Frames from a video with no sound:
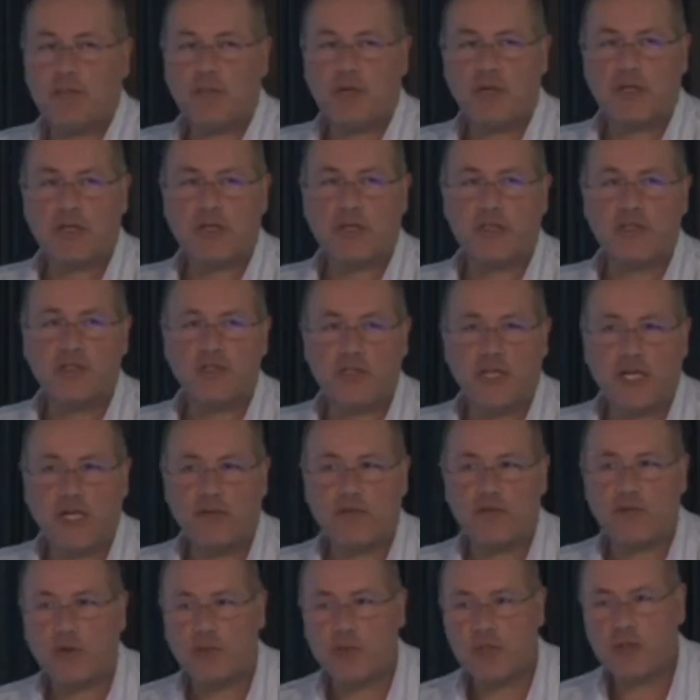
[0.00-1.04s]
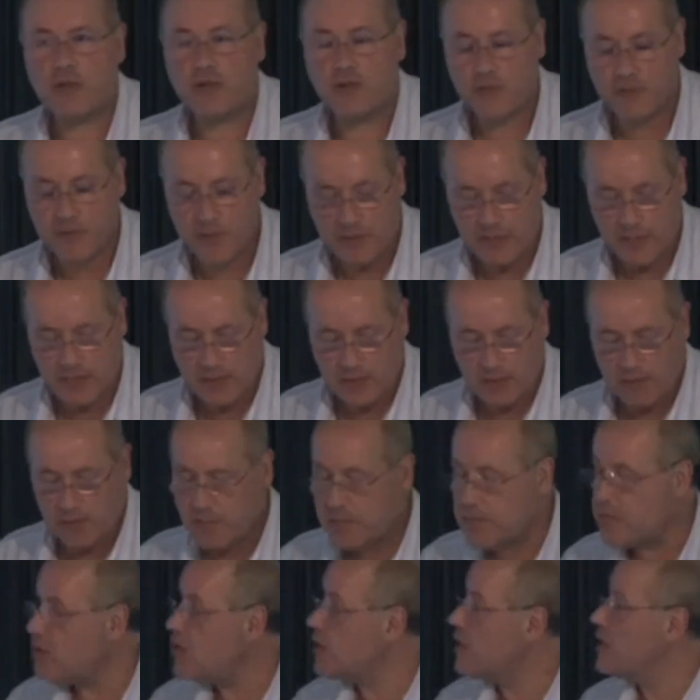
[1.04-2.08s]
Blood can't drain from it. Obviously,
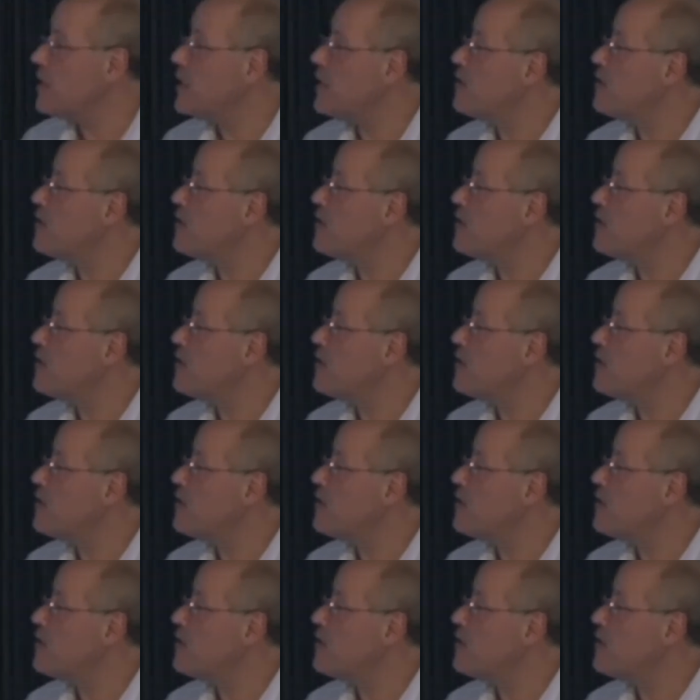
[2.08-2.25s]
all the